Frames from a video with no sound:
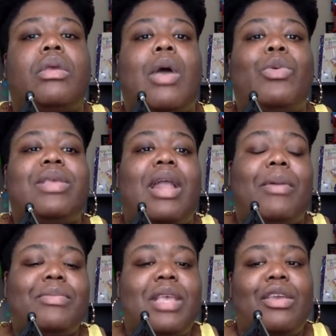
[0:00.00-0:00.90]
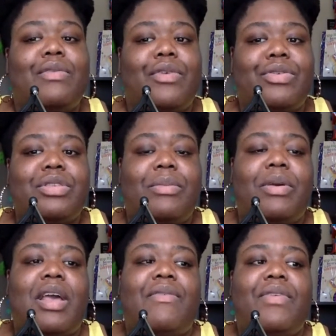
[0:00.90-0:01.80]
I went to Alabama State University,
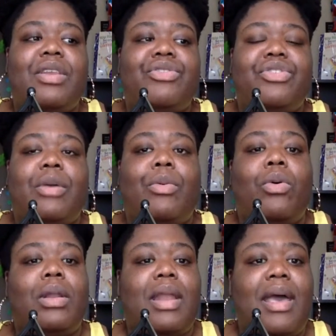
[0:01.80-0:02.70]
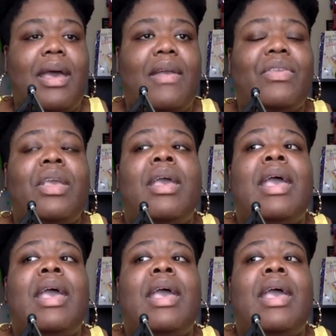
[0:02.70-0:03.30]
but I finished up online.